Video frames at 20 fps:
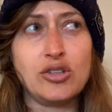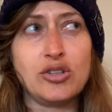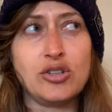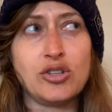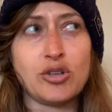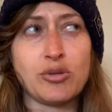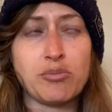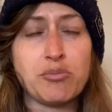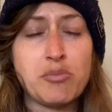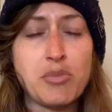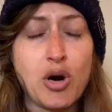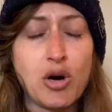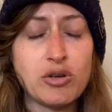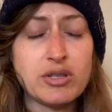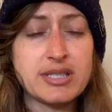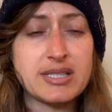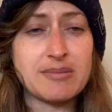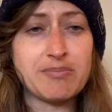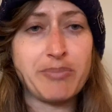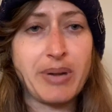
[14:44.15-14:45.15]
your
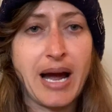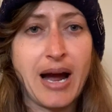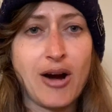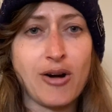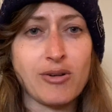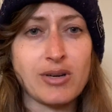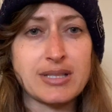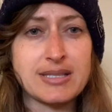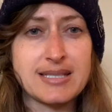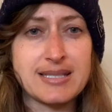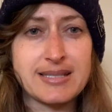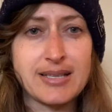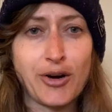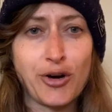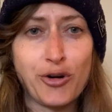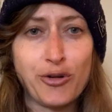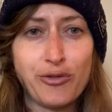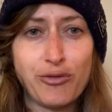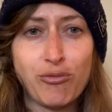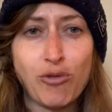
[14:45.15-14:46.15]
most empowered
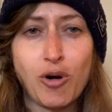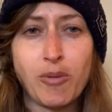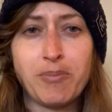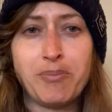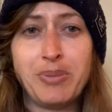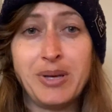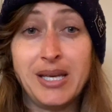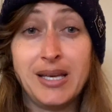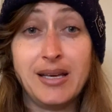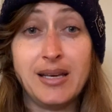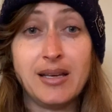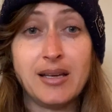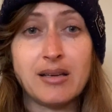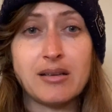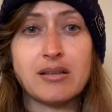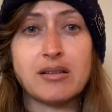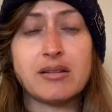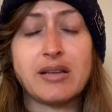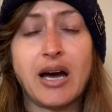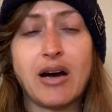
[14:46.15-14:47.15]
self while
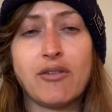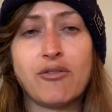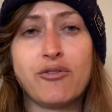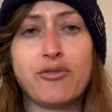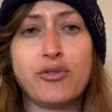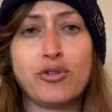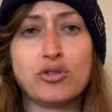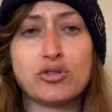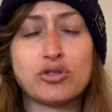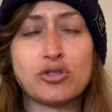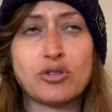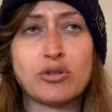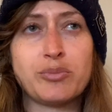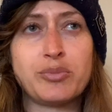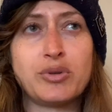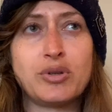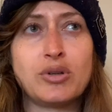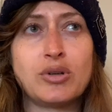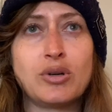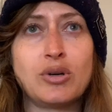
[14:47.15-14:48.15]
being that
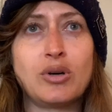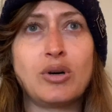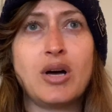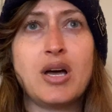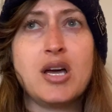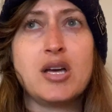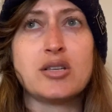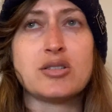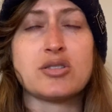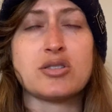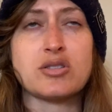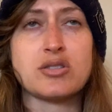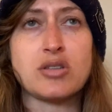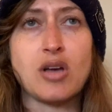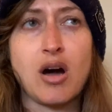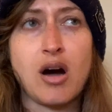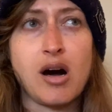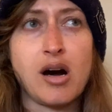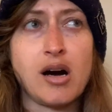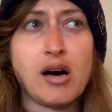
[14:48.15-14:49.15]
vulnerable,
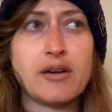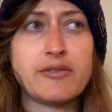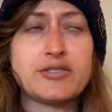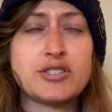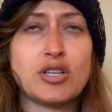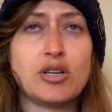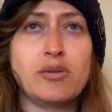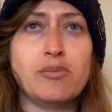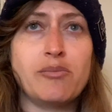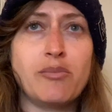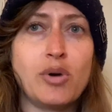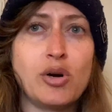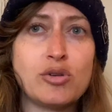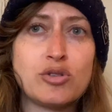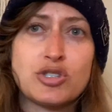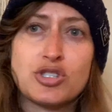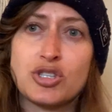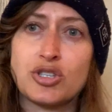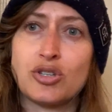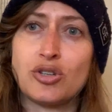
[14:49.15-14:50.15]
soft,
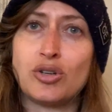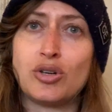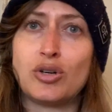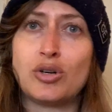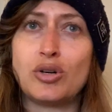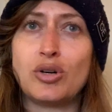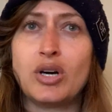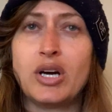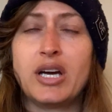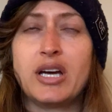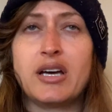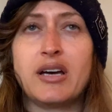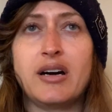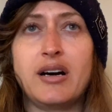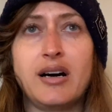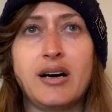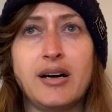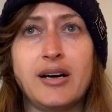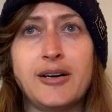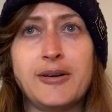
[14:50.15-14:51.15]
emotional
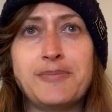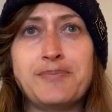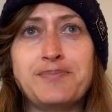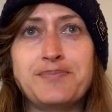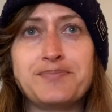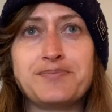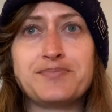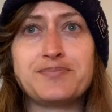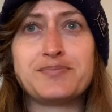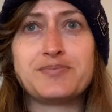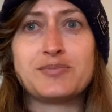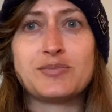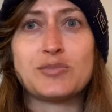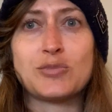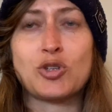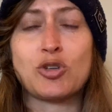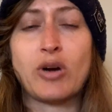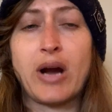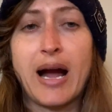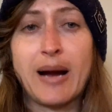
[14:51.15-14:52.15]
um,
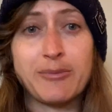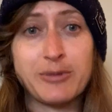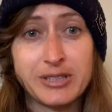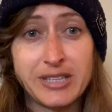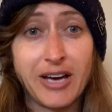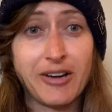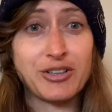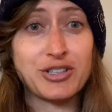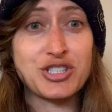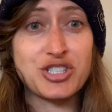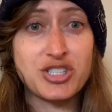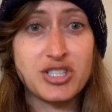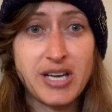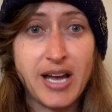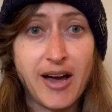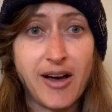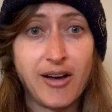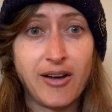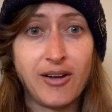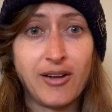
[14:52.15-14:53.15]
crab without a
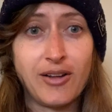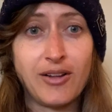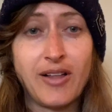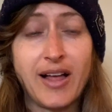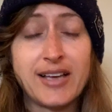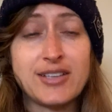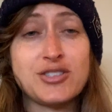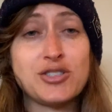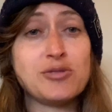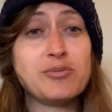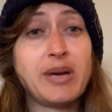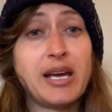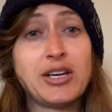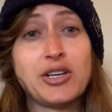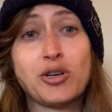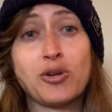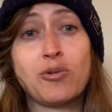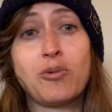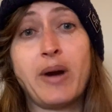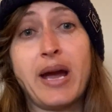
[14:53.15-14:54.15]
shell as you
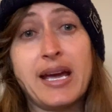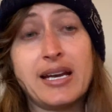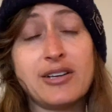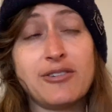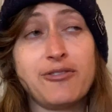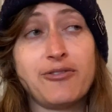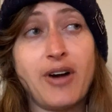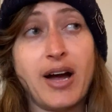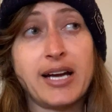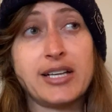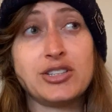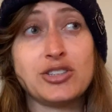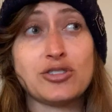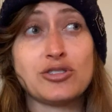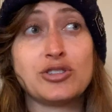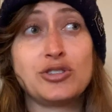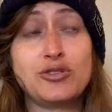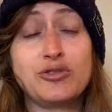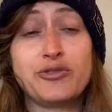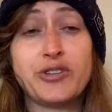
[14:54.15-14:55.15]
make your way to find your
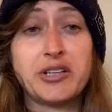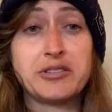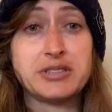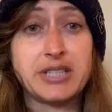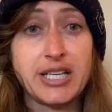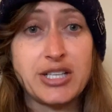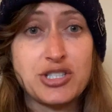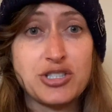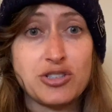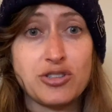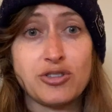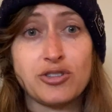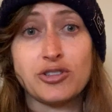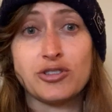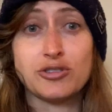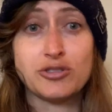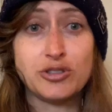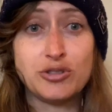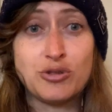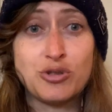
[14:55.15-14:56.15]
new foundation or
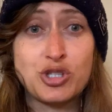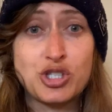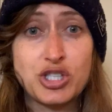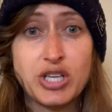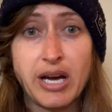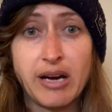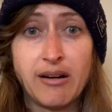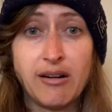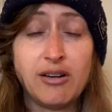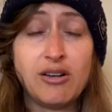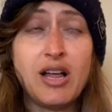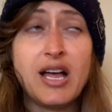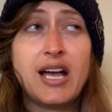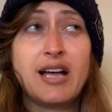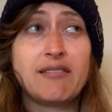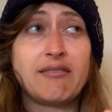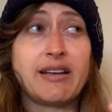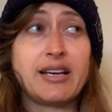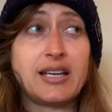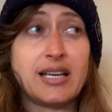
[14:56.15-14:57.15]
your new shell.
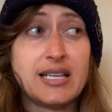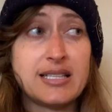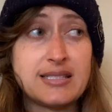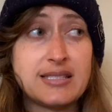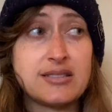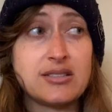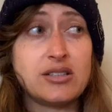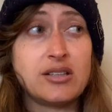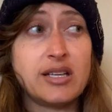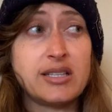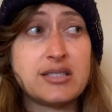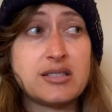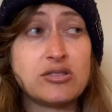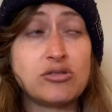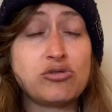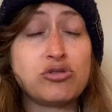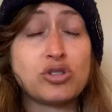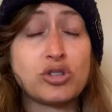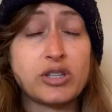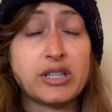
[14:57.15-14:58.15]
Like it's it's
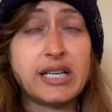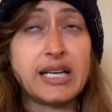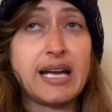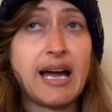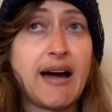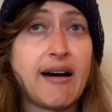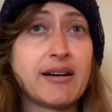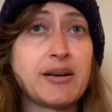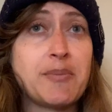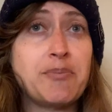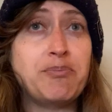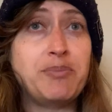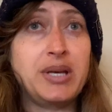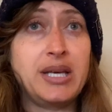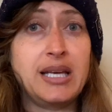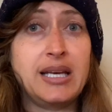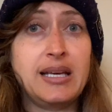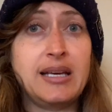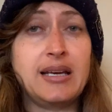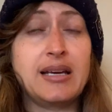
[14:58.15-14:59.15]
learning how to
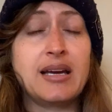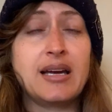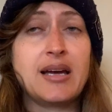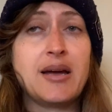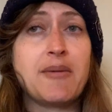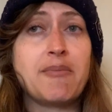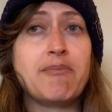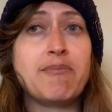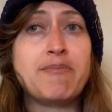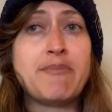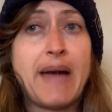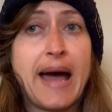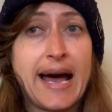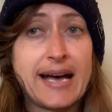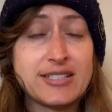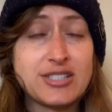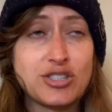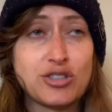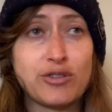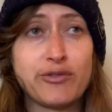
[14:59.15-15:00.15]
be
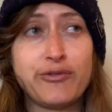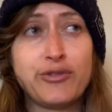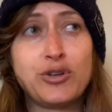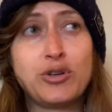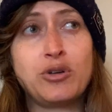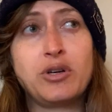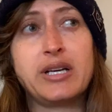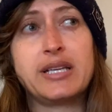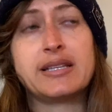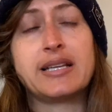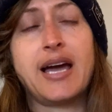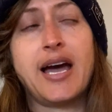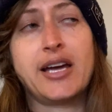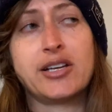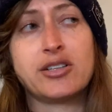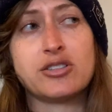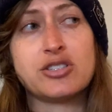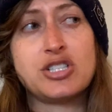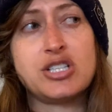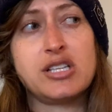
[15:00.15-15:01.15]
masterful in the
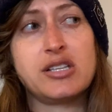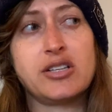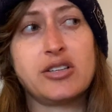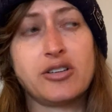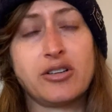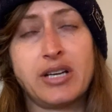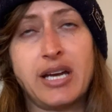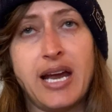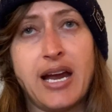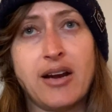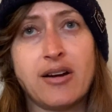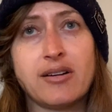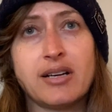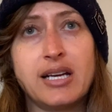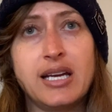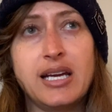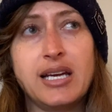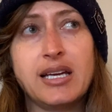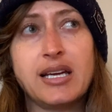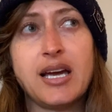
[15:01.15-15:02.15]
energy that you're
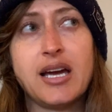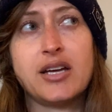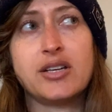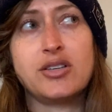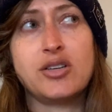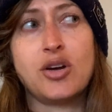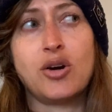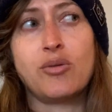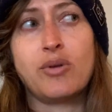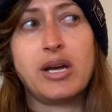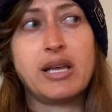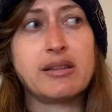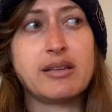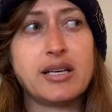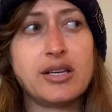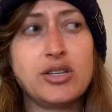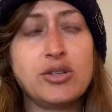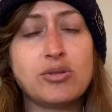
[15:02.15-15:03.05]
carrying and knowing that